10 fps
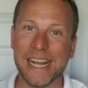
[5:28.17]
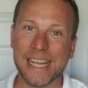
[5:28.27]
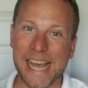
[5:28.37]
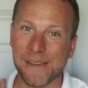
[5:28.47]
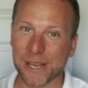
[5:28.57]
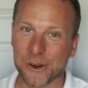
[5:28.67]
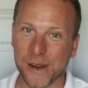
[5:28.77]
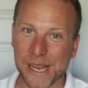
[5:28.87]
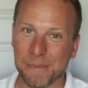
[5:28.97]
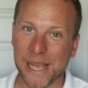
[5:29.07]
Having a
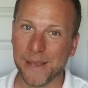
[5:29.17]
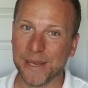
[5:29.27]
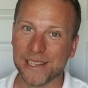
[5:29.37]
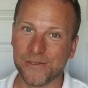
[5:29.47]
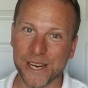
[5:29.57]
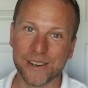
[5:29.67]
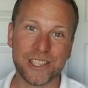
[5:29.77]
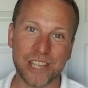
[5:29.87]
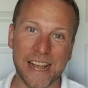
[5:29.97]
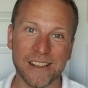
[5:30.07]
crying baby is very
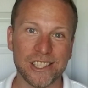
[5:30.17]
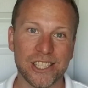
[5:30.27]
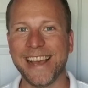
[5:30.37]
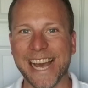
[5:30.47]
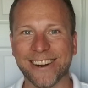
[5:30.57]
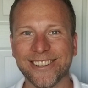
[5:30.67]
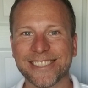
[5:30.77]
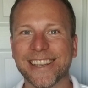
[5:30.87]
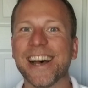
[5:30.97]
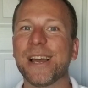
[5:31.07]
challenging. At all
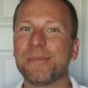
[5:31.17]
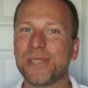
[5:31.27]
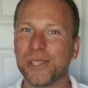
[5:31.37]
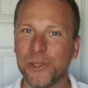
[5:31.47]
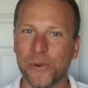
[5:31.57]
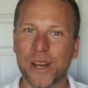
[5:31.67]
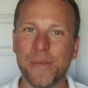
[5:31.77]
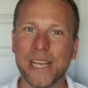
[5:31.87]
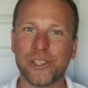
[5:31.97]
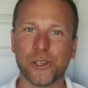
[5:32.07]
times, you want to
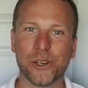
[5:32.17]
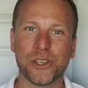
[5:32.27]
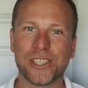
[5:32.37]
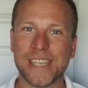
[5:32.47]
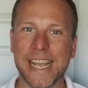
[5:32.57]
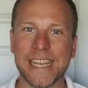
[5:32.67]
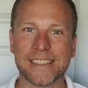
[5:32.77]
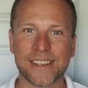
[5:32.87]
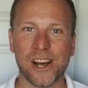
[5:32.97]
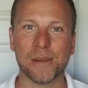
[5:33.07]
make sure you're staying as
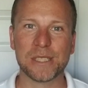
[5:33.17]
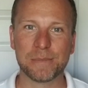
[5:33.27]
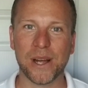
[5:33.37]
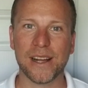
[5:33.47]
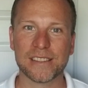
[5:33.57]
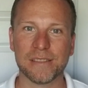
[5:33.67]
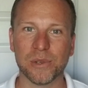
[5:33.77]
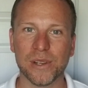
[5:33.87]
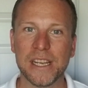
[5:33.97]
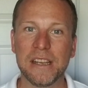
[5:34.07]
calm as
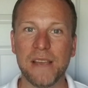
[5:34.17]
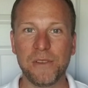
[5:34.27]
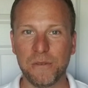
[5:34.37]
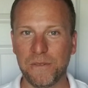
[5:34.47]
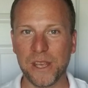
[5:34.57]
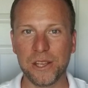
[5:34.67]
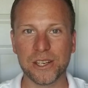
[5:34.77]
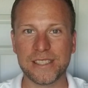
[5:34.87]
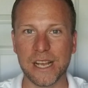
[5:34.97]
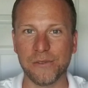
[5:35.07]
possible. If you feel
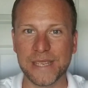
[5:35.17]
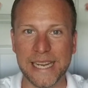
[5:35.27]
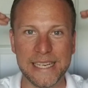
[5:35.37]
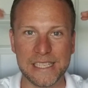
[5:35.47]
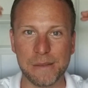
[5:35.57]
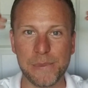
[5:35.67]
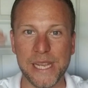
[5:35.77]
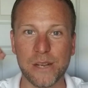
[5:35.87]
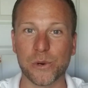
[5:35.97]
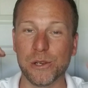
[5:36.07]
yourself getting to the
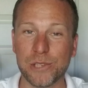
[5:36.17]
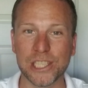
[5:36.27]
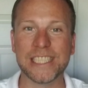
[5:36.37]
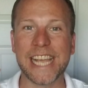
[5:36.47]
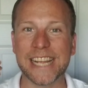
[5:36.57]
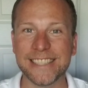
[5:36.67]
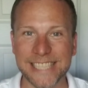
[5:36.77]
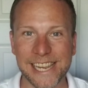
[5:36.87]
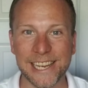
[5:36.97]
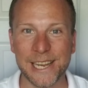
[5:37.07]
peak where you just can't
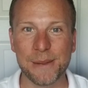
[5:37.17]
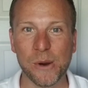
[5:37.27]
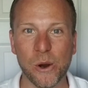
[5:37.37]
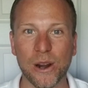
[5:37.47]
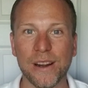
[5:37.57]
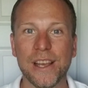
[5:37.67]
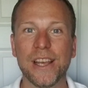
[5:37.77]
take it anymore,